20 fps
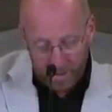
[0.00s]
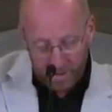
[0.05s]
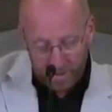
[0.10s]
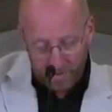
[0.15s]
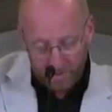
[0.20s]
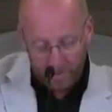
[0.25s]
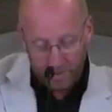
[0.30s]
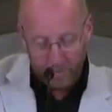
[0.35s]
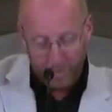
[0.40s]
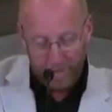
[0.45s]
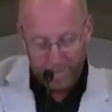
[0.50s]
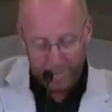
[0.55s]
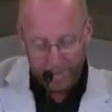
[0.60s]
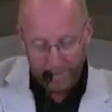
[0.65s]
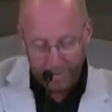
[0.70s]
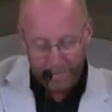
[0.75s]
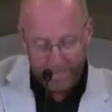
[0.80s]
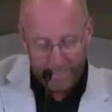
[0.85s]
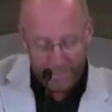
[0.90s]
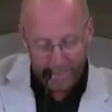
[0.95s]
For me to
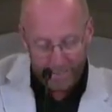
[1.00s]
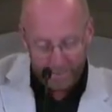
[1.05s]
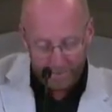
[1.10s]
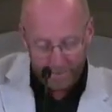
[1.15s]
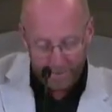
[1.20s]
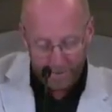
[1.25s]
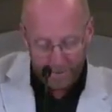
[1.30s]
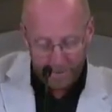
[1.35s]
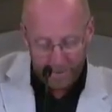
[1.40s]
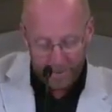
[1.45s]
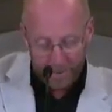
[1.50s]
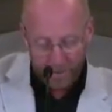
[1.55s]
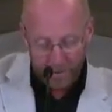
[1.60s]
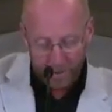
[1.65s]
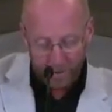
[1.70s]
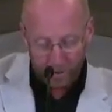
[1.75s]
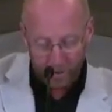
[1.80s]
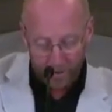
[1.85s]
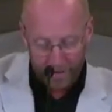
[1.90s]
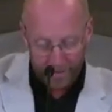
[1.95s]
live is
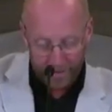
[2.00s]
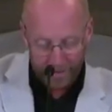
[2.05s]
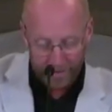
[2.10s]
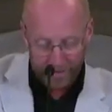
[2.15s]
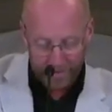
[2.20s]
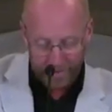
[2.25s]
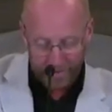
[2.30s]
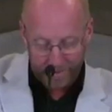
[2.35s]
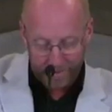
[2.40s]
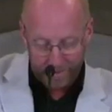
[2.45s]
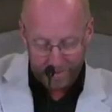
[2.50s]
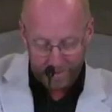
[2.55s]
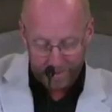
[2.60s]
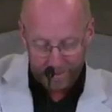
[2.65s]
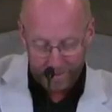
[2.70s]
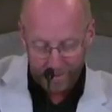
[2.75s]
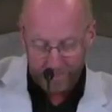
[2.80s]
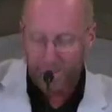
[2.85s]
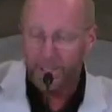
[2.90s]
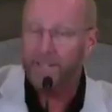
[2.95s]
Christ,
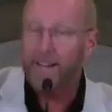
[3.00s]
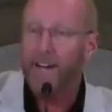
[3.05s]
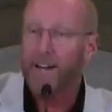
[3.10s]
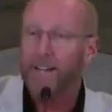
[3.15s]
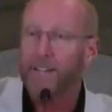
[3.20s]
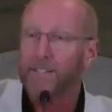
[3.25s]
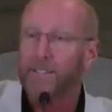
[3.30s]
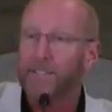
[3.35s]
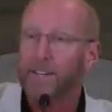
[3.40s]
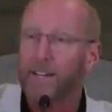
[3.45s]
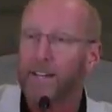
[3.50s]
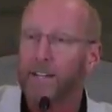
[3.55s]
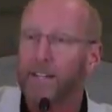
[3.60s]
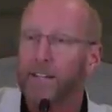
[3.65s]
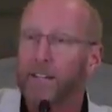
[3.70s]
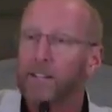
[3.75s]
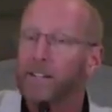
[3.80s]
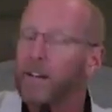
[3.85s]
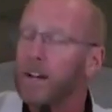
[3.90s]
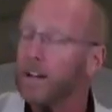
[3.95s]
to die is
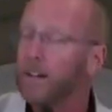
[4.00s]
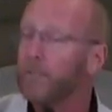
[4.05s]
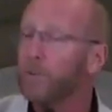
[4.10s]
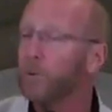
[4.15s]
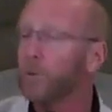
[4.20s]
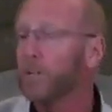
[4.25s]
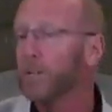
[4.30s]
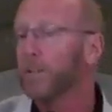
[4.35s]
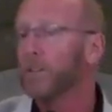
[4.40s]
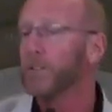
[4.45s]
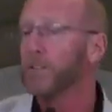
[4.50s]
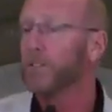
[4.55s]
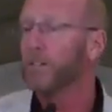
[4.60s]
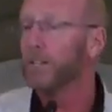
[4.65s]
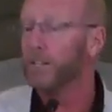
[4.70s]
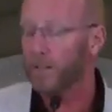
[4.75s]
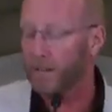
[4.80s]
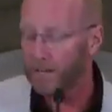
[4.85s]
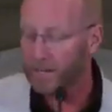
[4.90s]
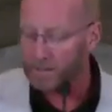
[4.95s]
gain. Not everyone can say
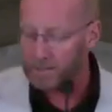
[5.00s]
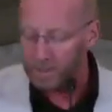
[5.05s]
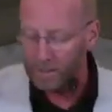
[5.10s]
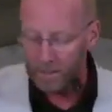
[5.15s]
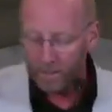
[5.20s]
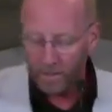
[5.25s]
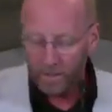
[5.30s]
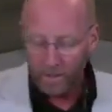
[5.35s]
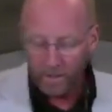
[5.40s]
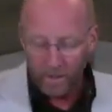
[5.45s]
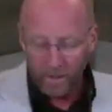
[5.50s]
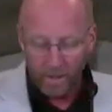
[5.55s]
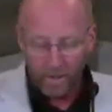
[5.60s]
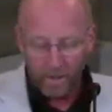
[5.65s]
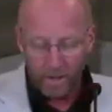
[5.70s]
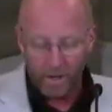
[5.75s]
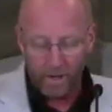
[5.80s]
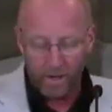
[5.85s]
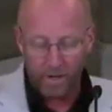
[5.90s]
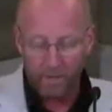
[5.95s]
that.
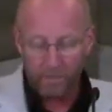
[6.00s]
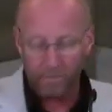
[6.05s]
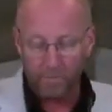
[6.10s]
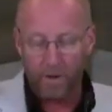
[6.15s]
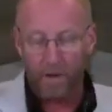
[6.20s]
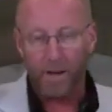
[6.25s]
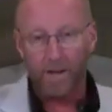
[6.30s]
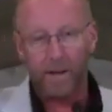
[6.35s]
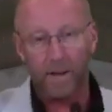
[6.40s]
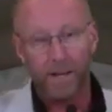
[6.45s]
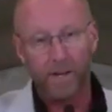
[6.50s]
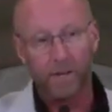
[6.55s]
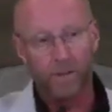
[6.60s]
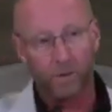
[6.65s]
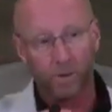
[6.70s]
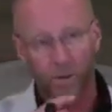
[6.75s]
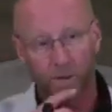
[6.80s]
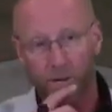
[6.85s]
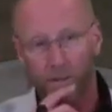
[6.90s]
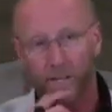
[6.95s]
Um, I, I,
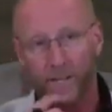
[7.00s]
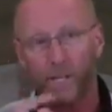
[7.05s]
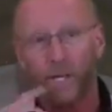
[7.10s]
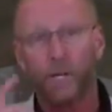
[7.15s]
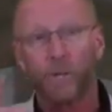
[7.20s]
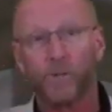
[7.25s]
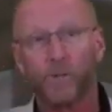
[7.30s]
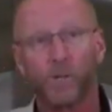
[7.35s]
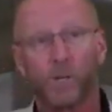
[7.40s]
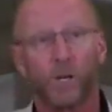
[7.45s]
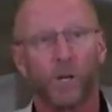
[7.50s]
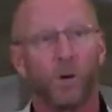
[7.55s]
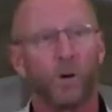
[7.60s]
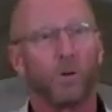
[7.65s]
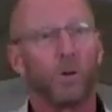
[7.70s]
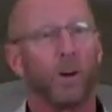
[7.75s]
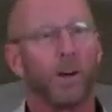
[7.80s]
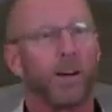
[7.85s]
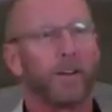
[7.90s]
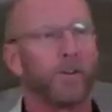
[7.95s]
know uh, years
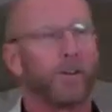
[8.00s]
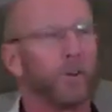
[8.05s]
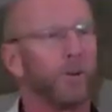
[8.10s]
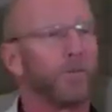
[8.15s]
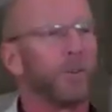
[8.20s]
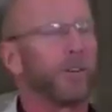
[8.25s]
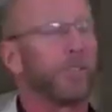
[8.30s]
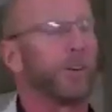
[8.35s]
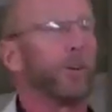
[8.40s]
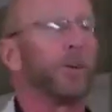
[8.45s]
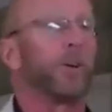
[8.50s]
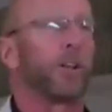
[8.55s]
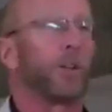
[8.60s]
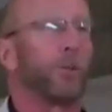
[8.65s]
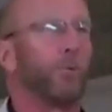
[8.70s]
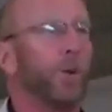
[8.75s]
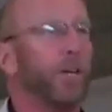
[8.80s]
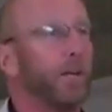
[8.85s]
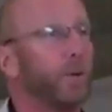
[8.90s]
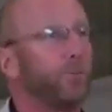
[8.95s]
ago, I don't know if you ever heard of the
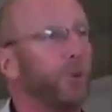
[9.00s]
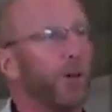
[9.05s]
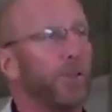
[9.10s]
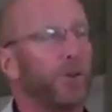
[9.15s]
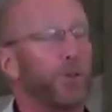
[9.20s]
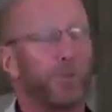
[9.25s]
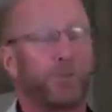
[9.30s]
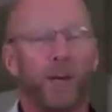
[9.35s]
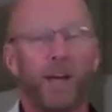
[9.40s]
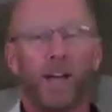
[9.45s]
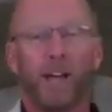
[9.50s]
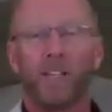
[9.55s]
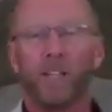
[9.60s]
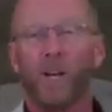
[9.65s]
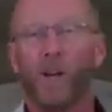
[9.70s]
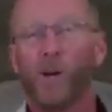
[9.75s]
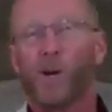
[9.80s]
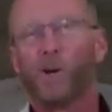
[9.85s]
Weta Brothers band.